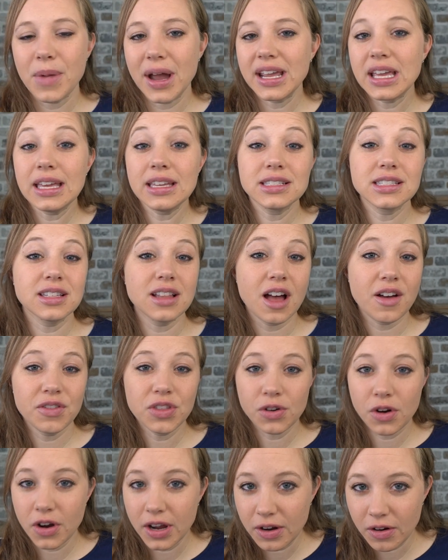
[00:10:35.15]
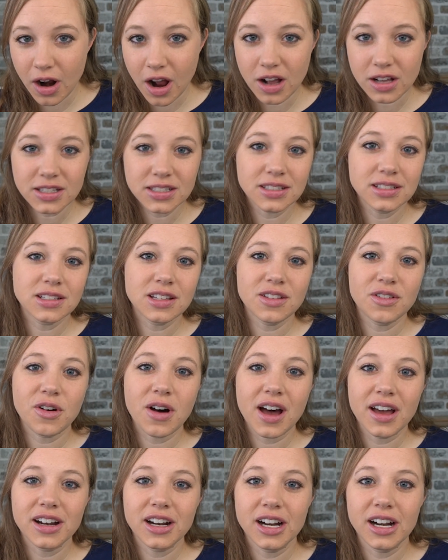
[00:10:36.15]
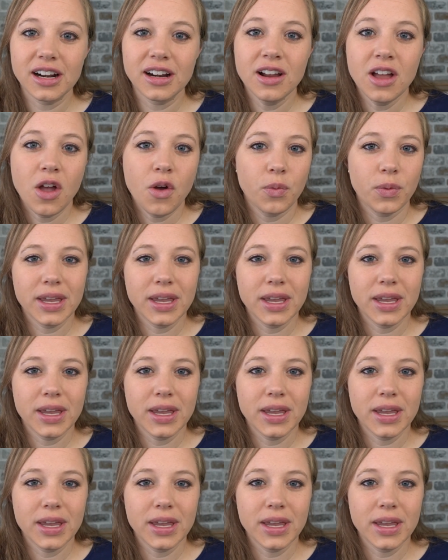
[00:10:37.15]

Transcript: My kids love throwing rocks into the water.